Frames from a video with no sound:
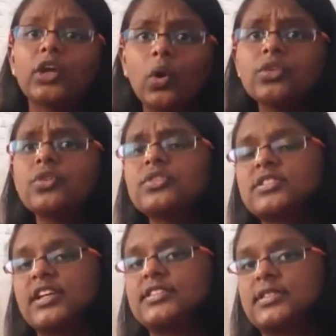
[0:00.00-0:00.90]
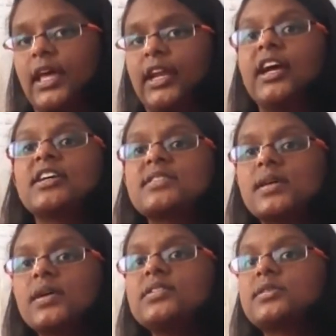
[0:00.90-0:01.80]
It also states that
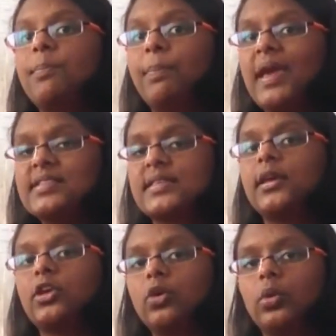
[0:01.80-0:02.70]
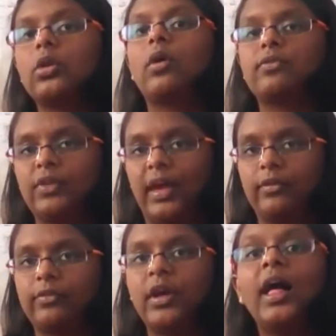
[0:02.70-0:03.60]
cell is the basic unit of
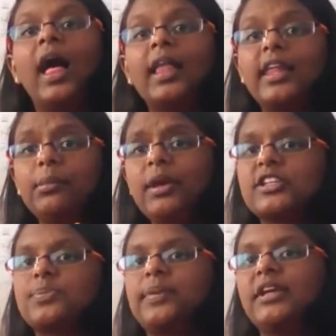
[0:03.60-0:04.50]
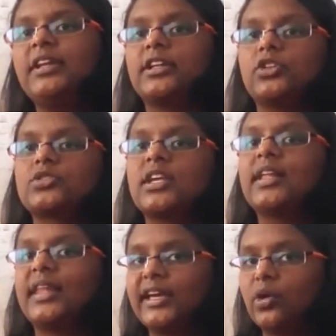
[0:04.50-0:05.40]
life. Let me explain it
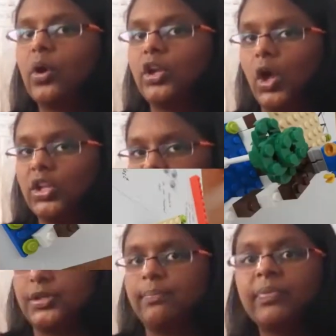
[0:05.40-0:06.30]
using the Lego analogy.